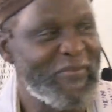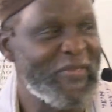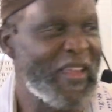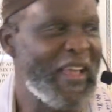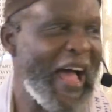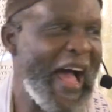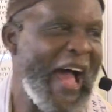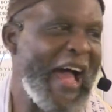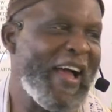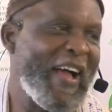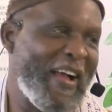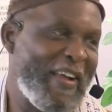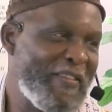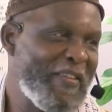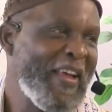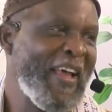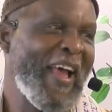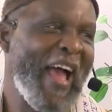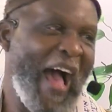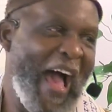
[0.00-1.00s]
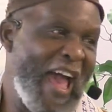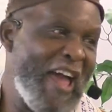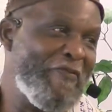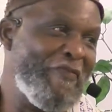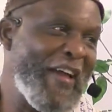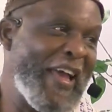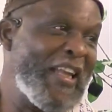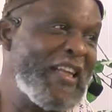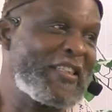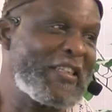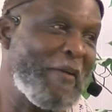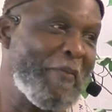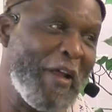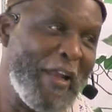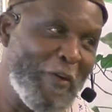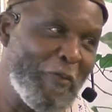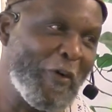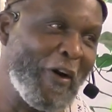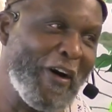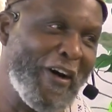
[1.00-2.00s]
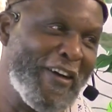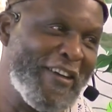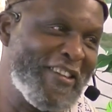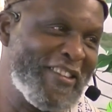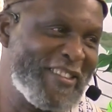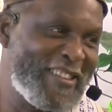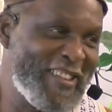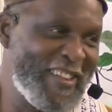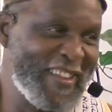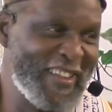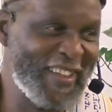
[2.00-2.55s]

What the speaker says: I invented some of them words.